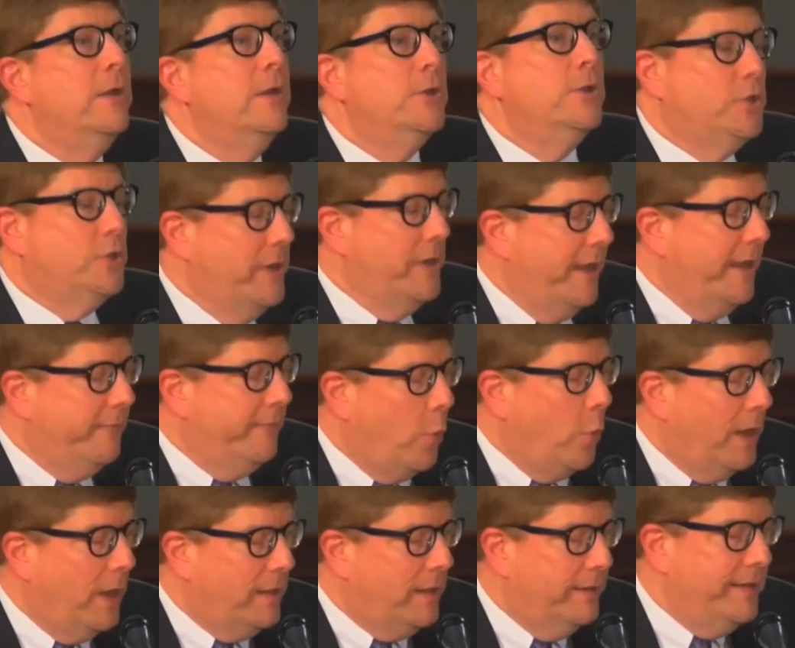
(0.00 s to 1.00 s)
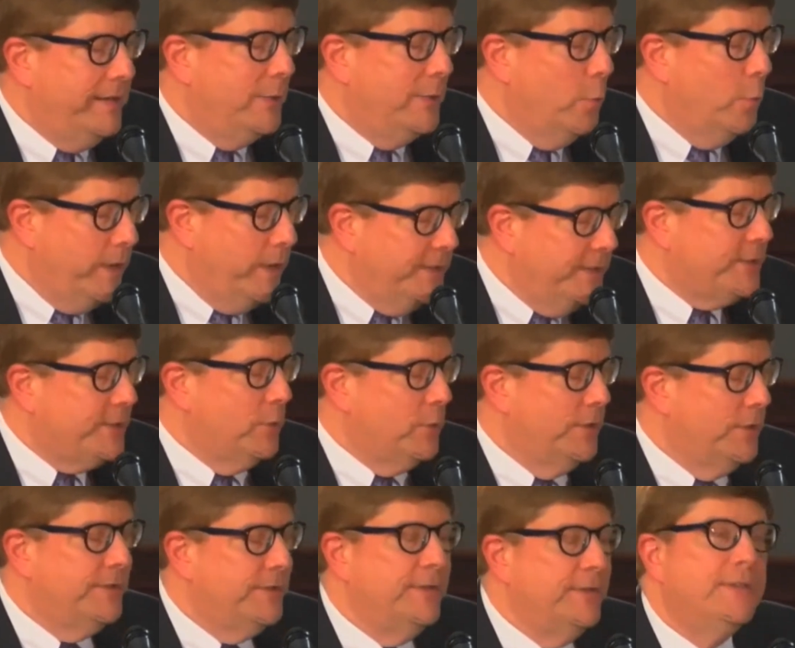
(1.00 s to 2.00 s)
should have quality
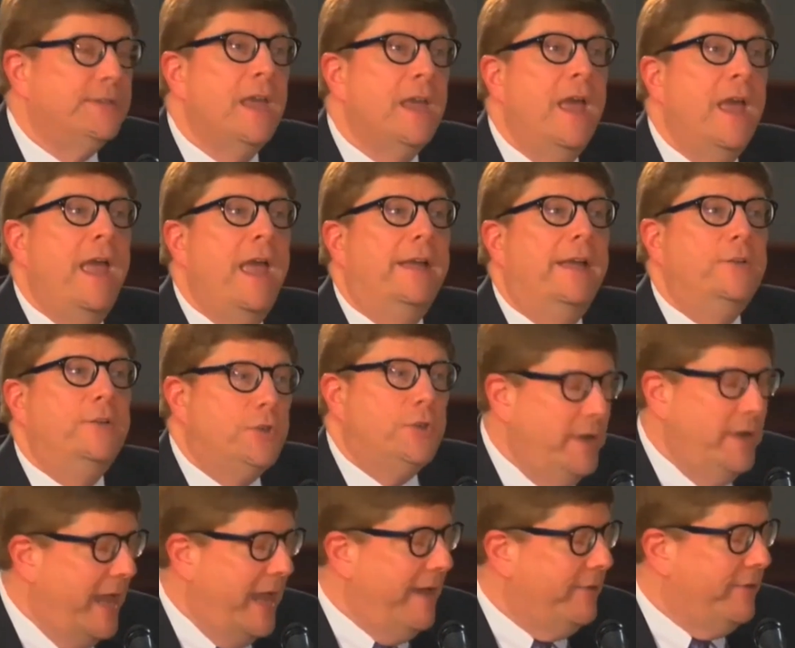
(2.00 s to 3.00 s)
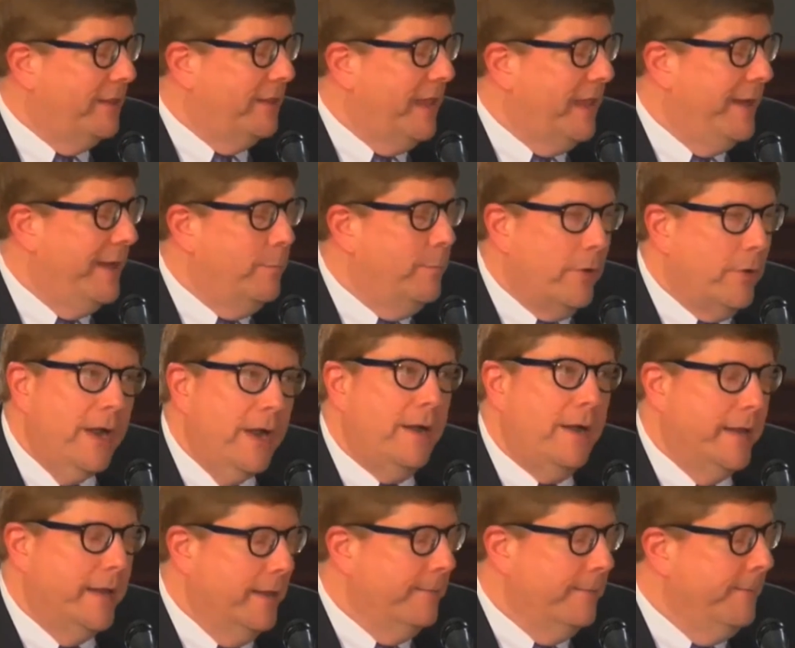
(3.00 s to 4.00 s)
resources, and should have a
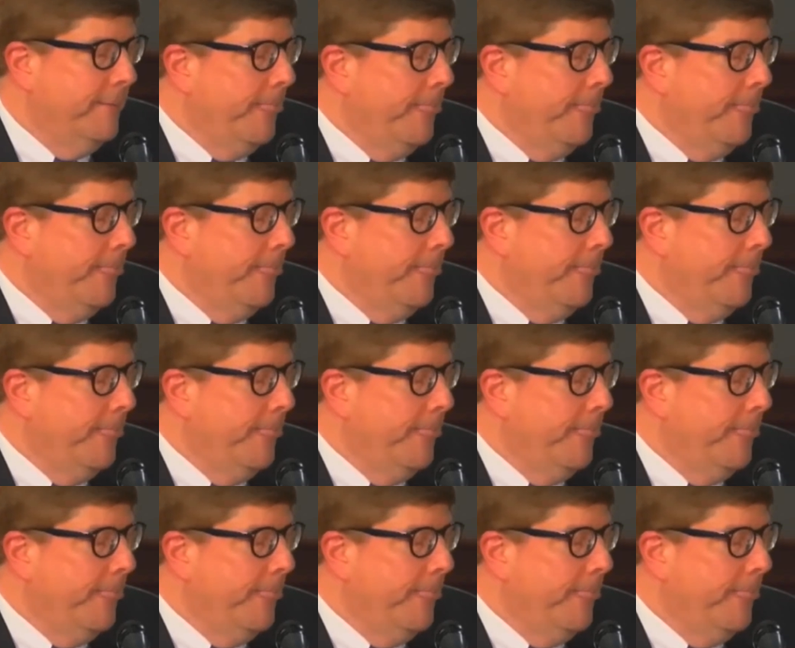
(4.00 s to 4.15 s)
librarian.